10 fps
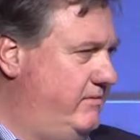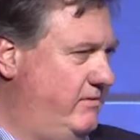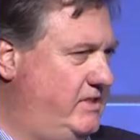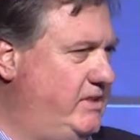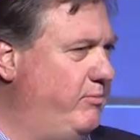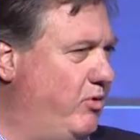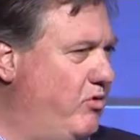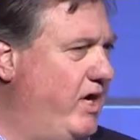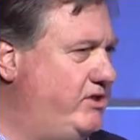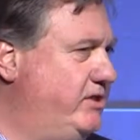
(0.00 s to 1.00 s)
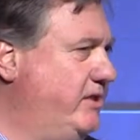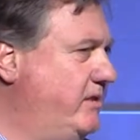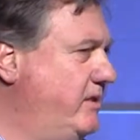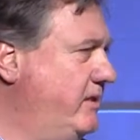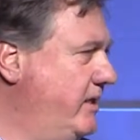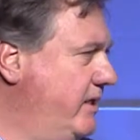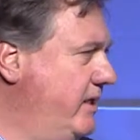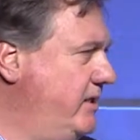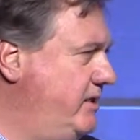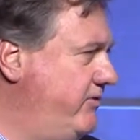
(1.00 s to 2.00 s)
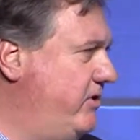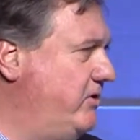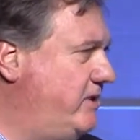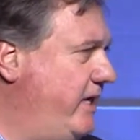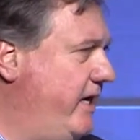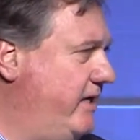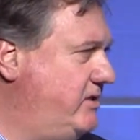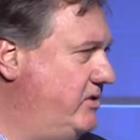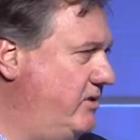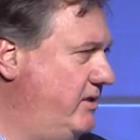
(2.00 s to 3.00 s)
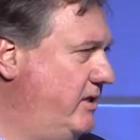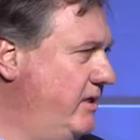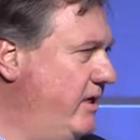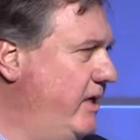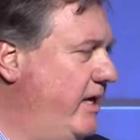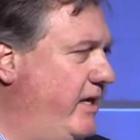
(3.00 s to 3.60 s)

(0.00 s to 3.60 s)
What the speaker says: Simple question, difficult to answer. And